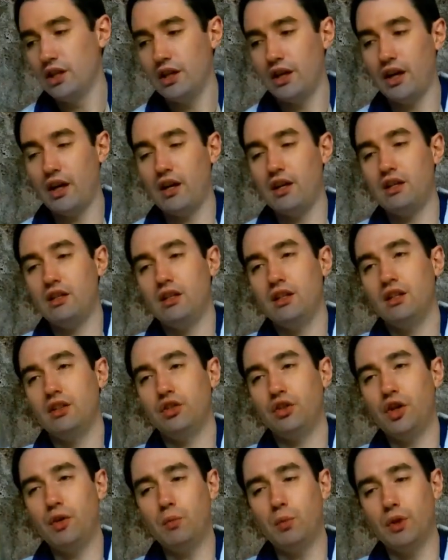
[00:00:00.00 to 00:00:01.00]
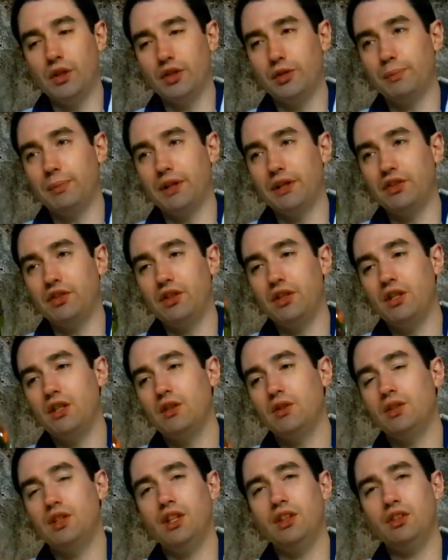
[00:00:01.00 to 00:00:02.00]
and somewhat spicy,
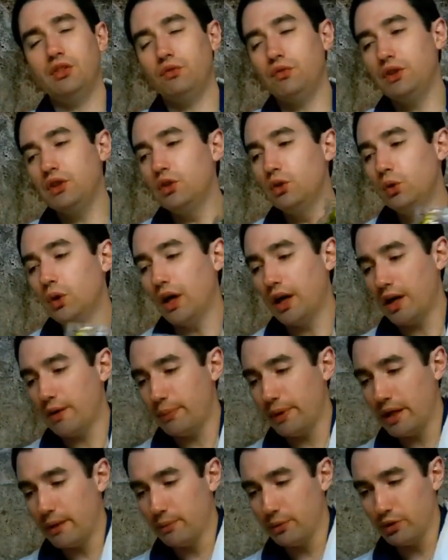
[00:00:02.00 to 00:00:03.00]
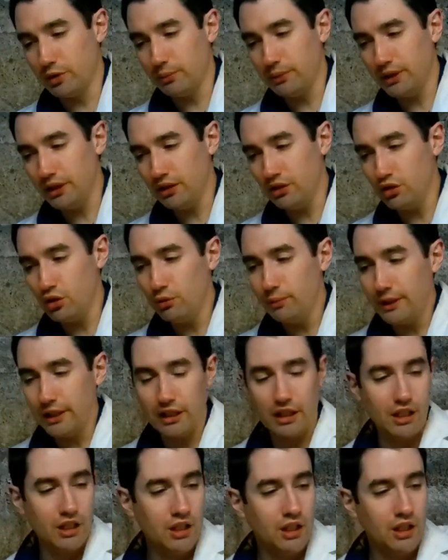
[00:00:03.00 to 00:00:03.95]
which has a few hot peppers, but not too many.